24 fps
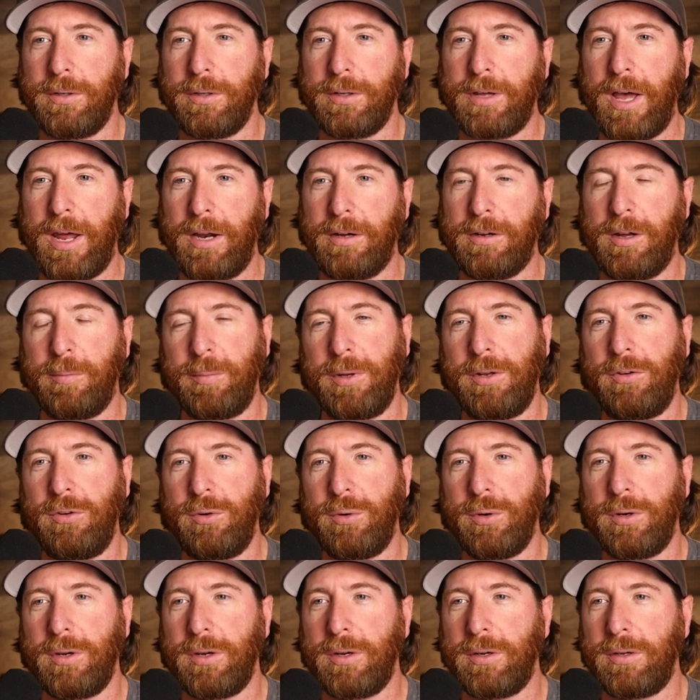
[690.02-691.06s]
kind of let me
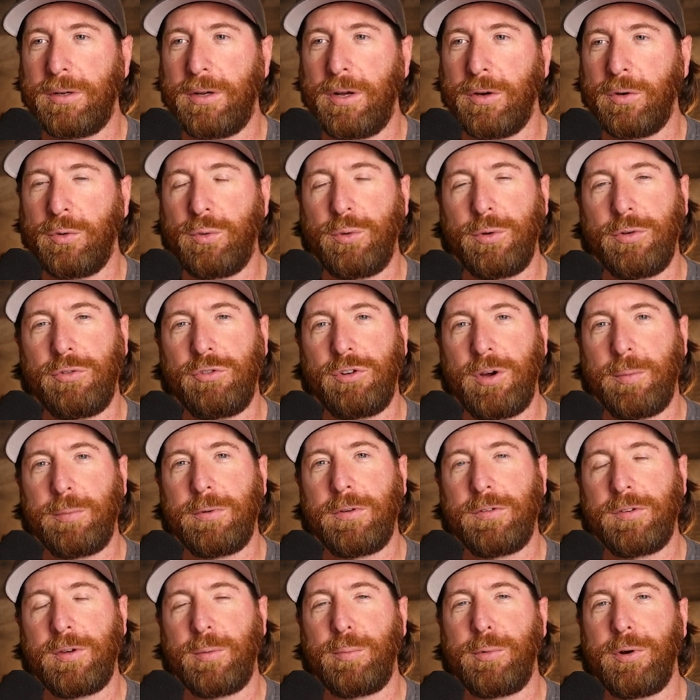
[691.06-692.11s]
do a cool trip
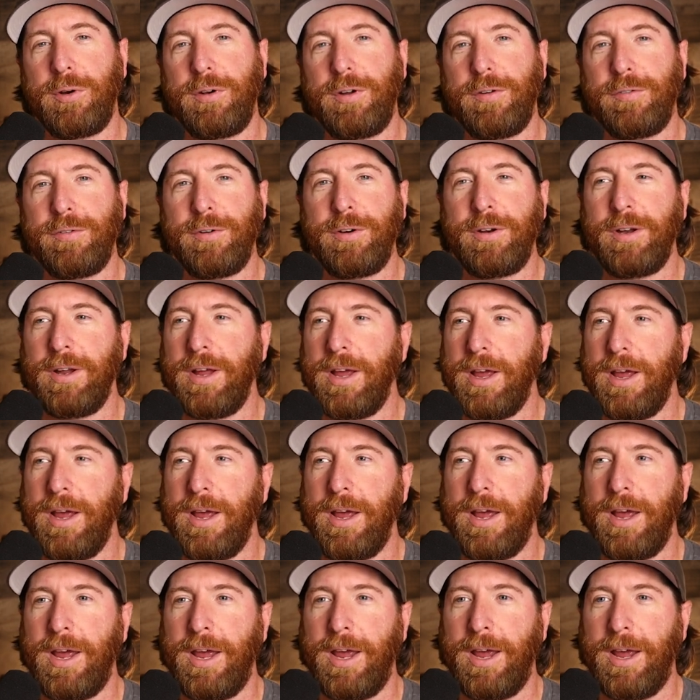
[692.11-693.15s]
to somewhere different.
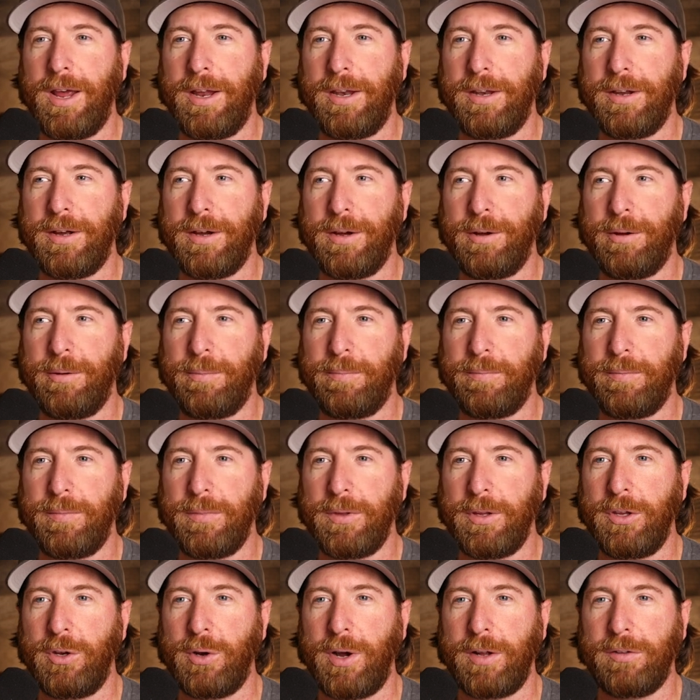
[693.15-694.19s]
And,
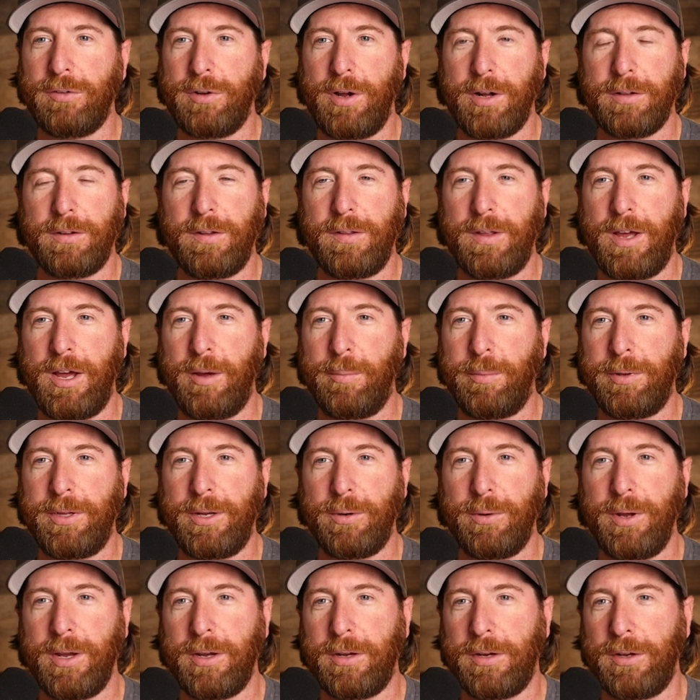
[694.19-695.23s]
I talked to them, and they
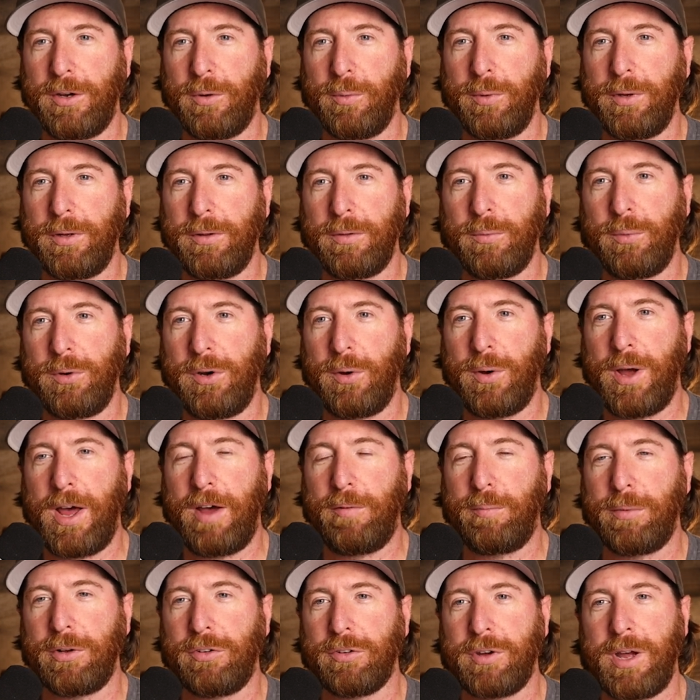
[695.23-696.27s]
were like, we don't
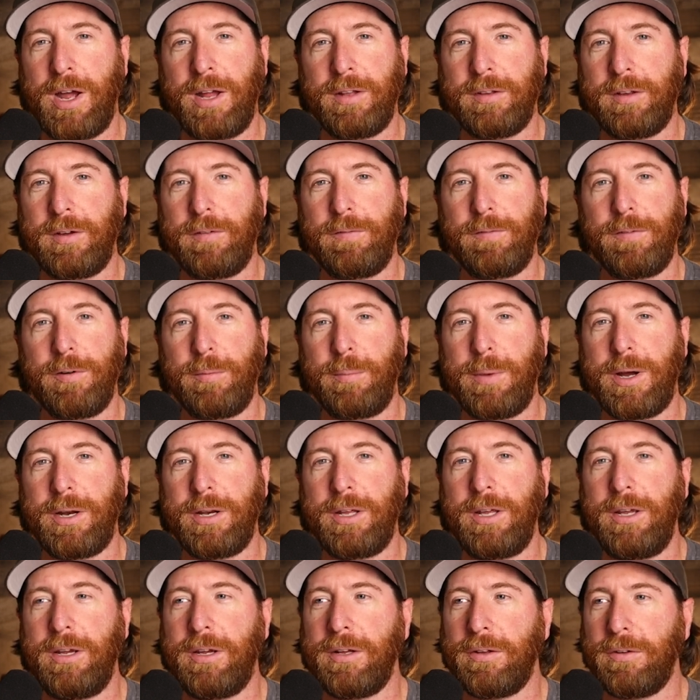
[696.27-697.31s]
have much content from
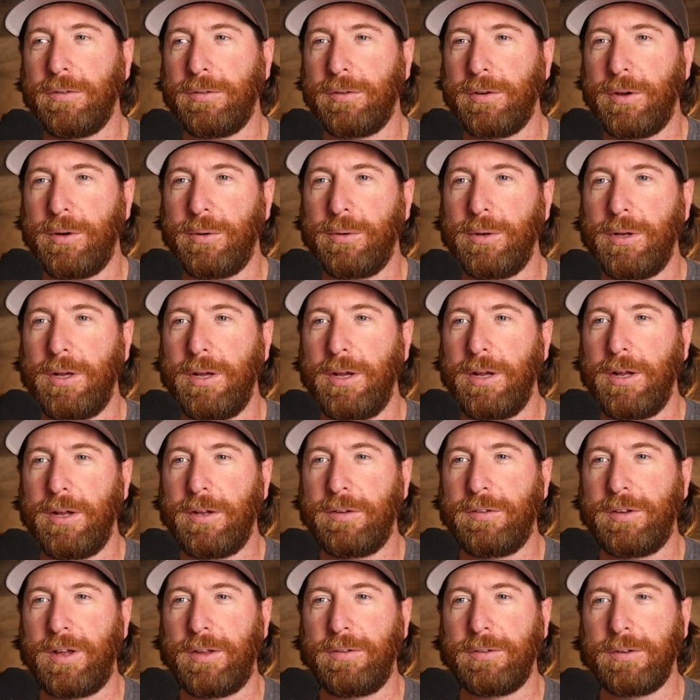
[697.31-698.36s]
Monhegan, so
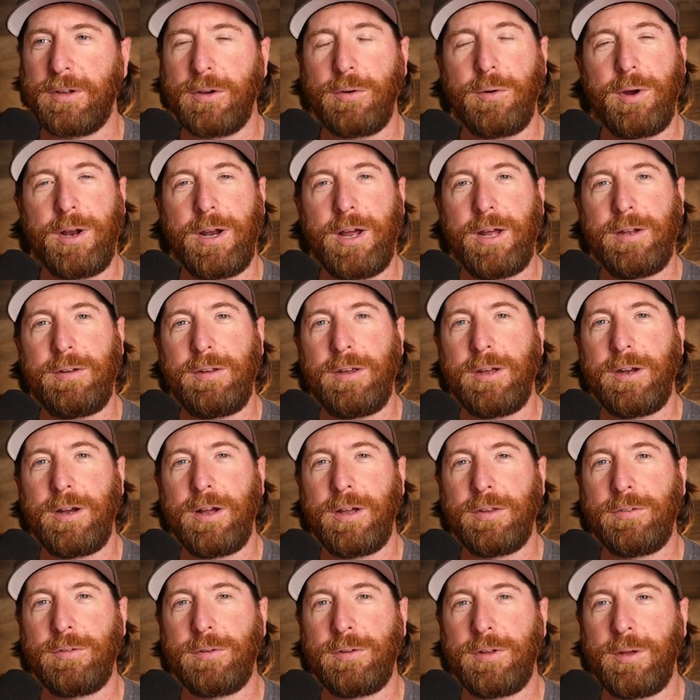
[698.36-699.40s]
it sounds like a great idea to
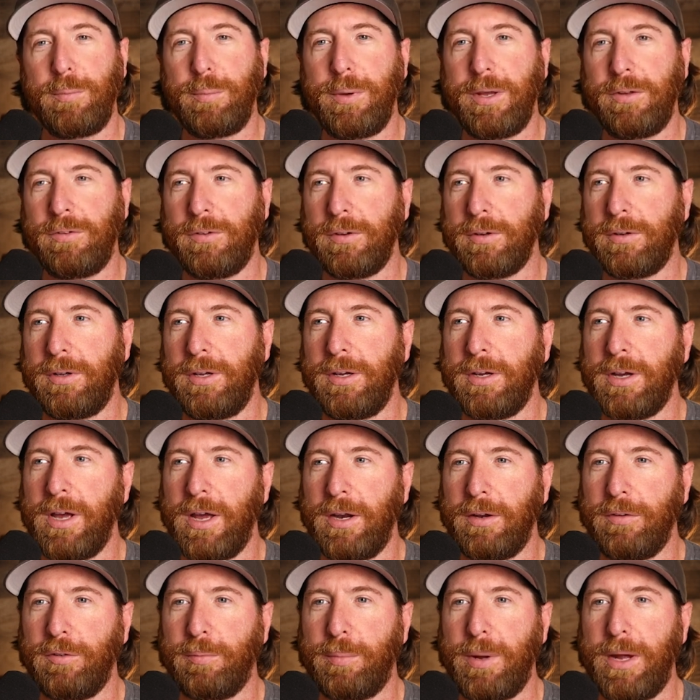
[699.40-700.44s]
us. So they basically
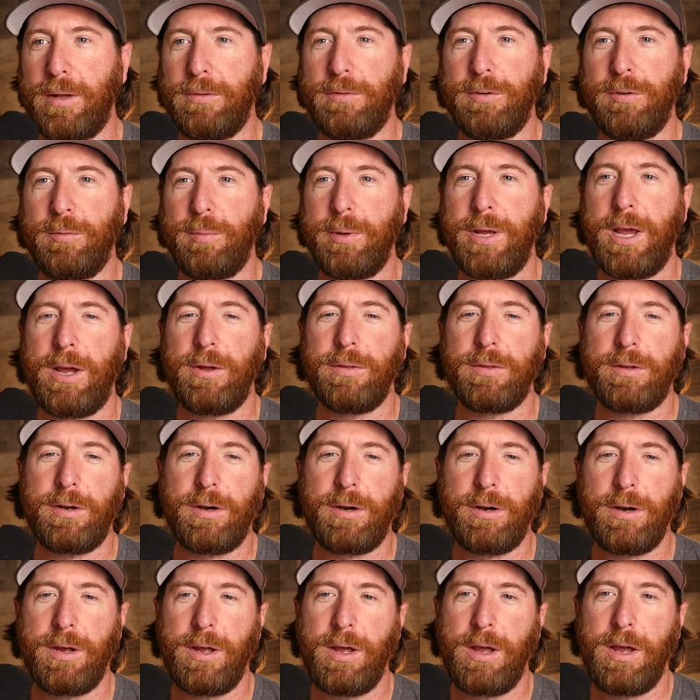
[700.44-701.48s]
kind of sponsored me out there.